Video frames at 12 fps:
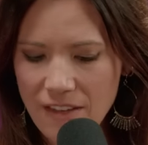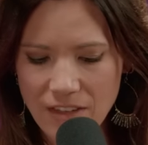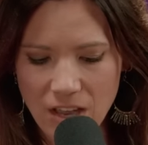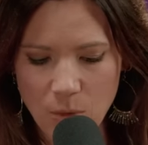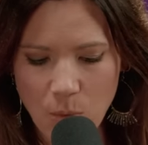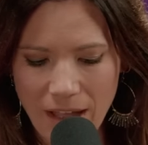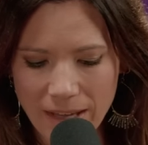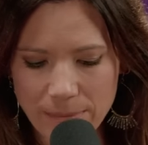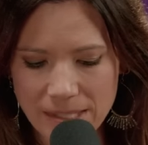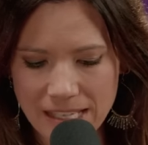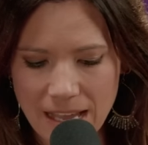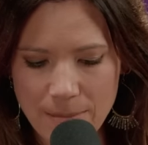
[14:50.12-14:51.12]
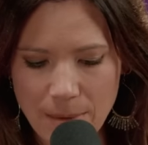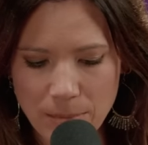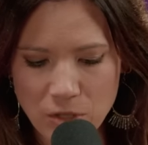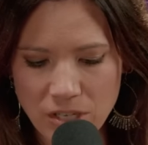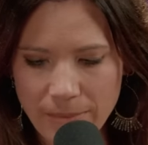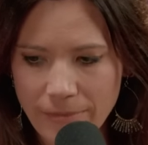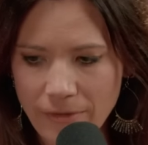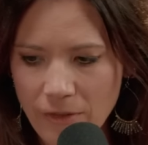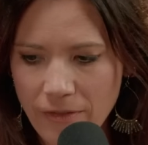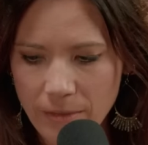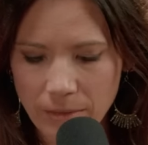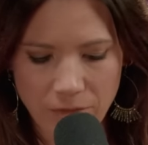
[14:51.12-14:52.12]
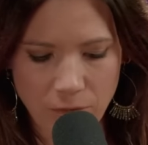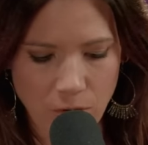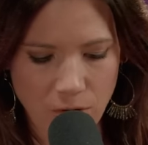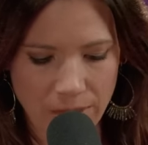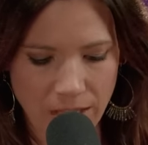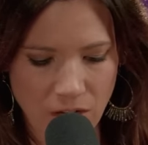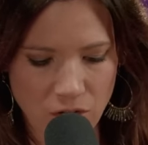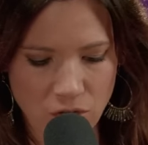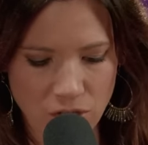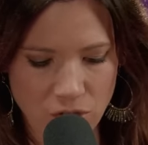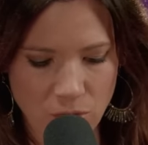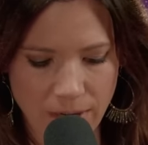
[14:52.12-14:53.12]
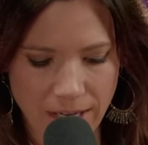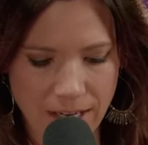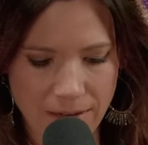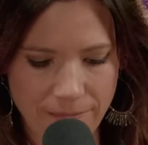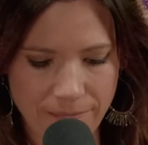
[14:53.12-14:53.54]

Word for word: I've got a YMCA membership for a family of four with one hundred and twenty.